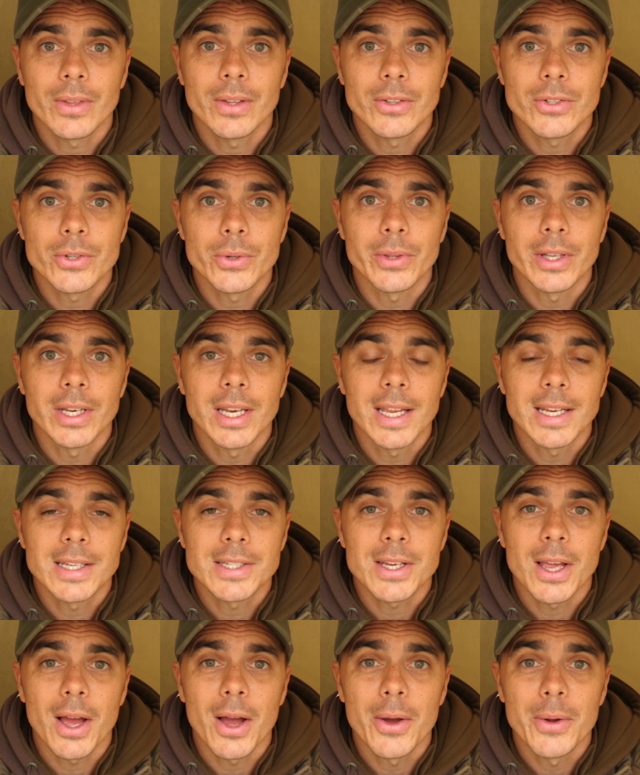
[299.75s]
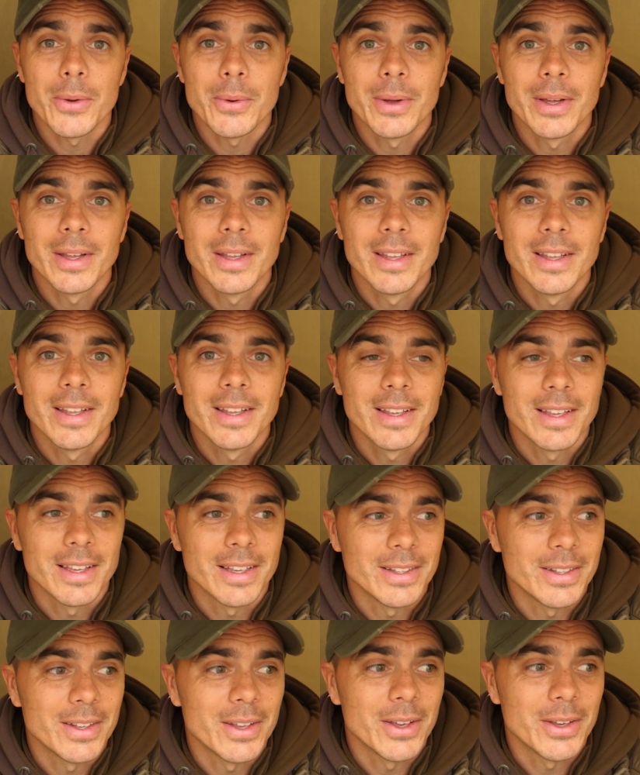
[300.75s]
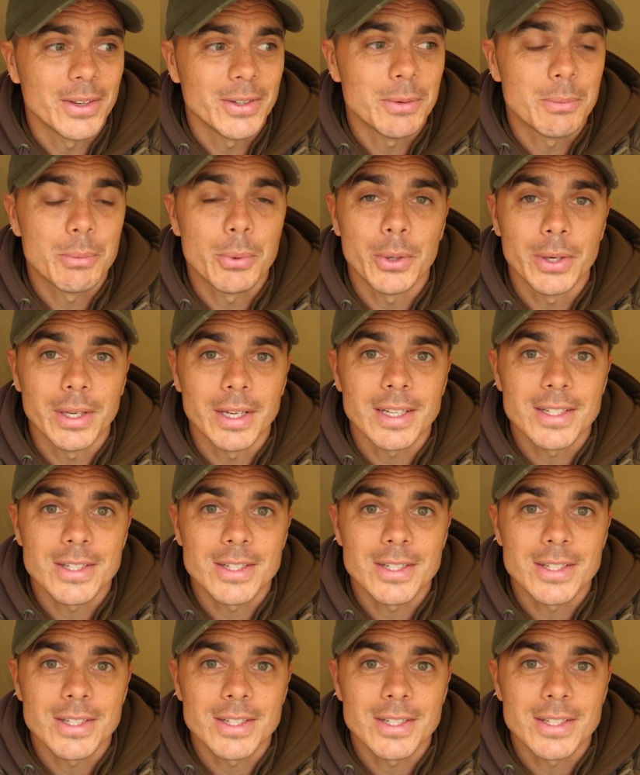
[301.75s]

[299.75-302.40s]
sort of the legs go, and you're pretty